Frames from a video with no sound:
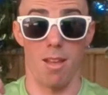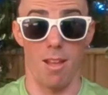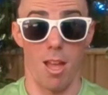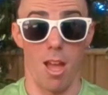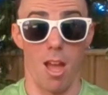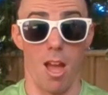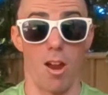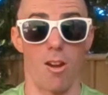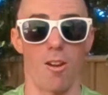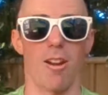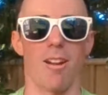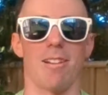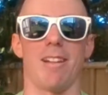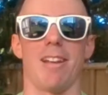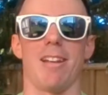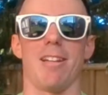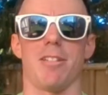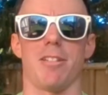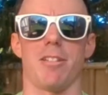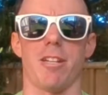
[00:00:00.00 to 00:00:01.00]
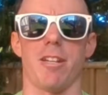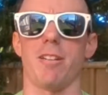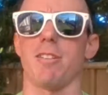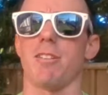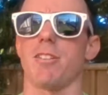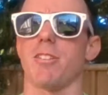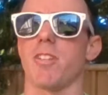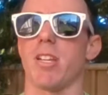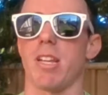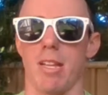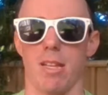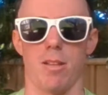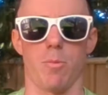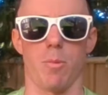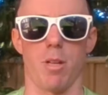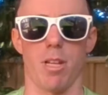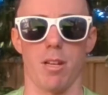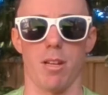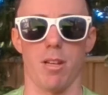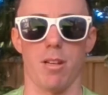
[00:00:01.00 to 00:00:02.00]
Alright ladies and gents, here we
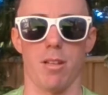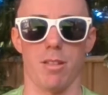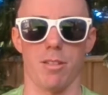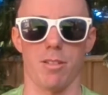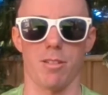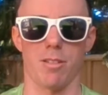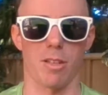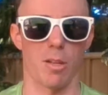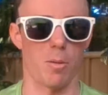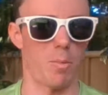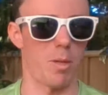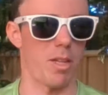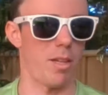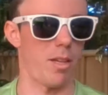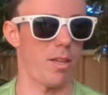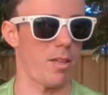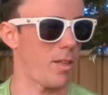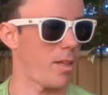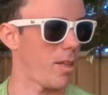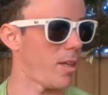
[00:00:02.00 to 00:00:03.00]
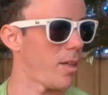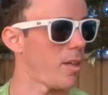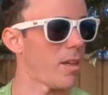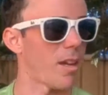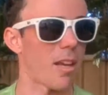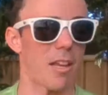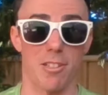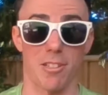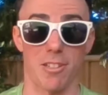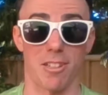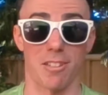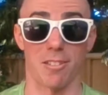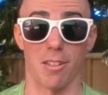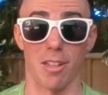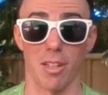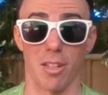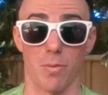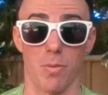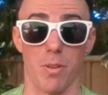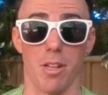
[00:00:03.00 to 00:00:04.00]
are. This is going to be the second last
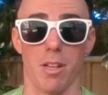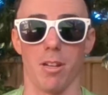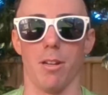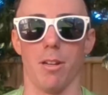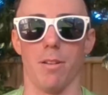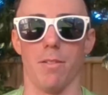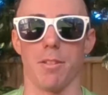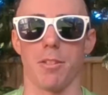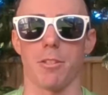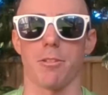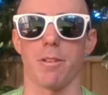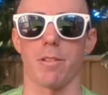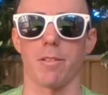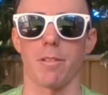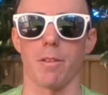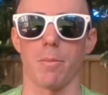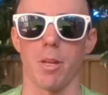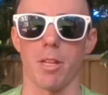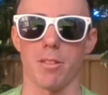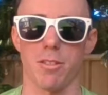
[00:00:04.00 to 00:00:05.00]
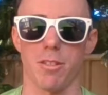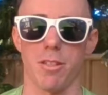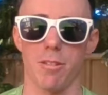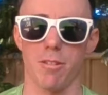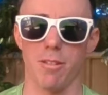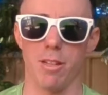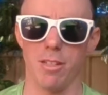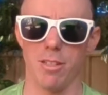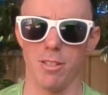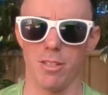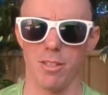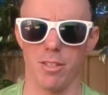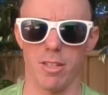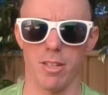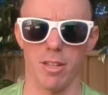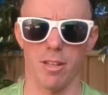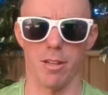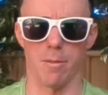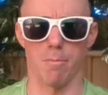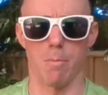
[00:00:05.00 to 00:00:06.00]
video of the Strength or Bust series.
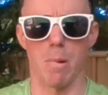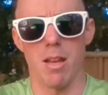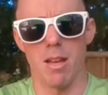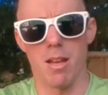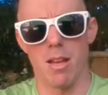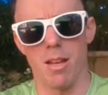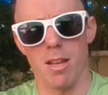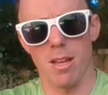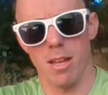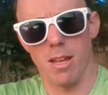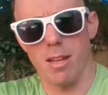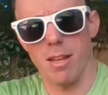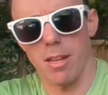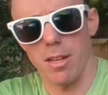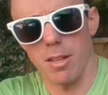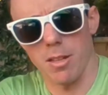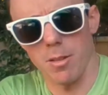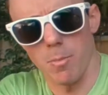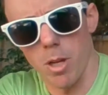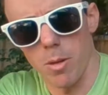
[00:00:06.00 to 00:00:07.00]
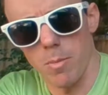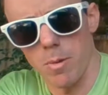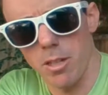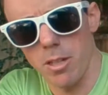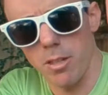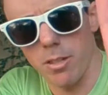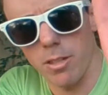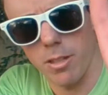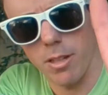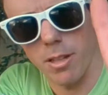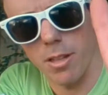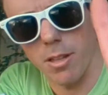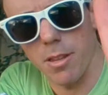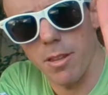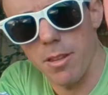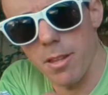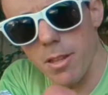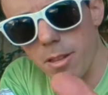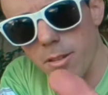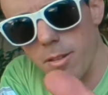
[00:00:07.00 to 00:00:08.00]
Um, and at the moment, I
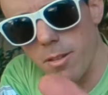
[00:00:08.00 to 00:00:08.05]
think I